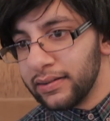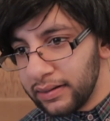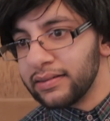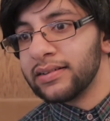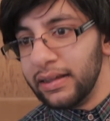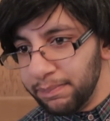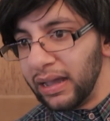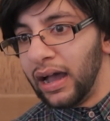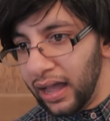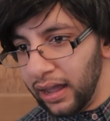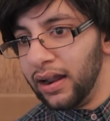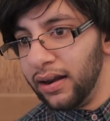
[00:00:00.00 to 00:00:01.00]
Still sleeping,
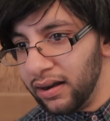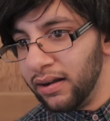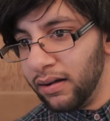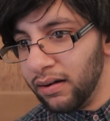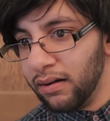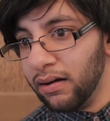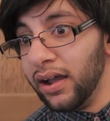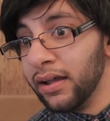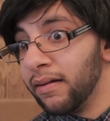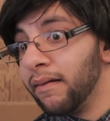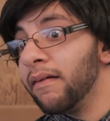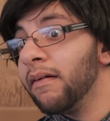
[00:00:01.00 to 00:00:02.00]
huh? Oi,
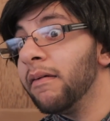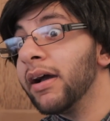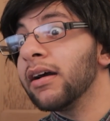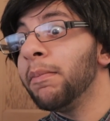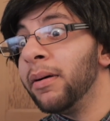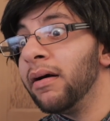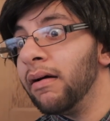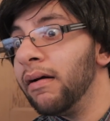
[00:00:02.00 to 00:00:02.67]
wake up.